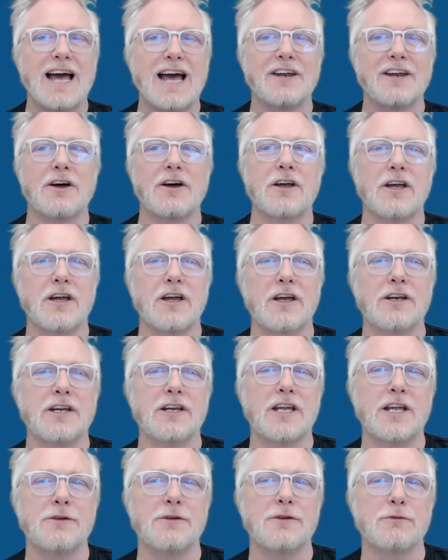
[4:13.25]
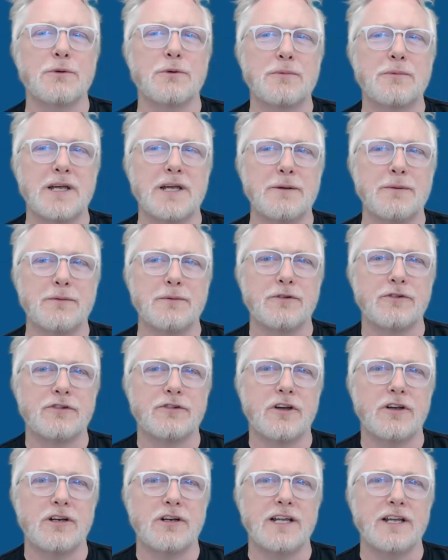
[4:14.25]
And it would be
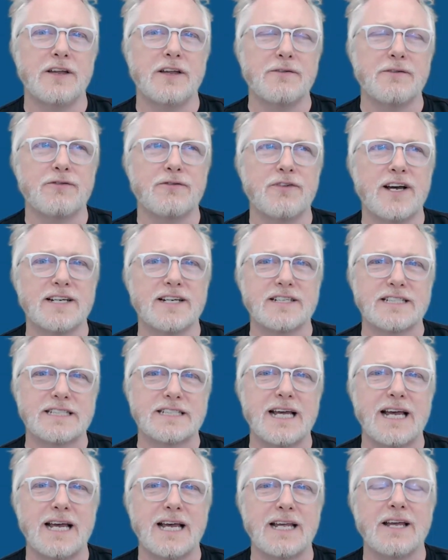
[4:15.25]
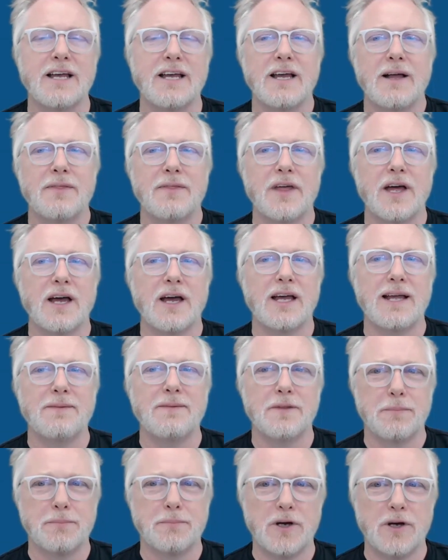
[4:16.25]
certainly, I think, fair to say that
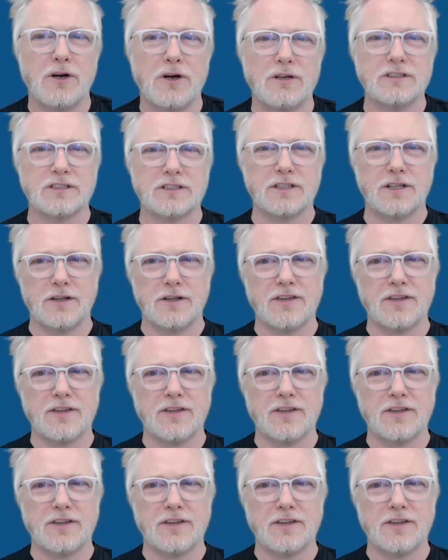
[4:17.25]
in the past,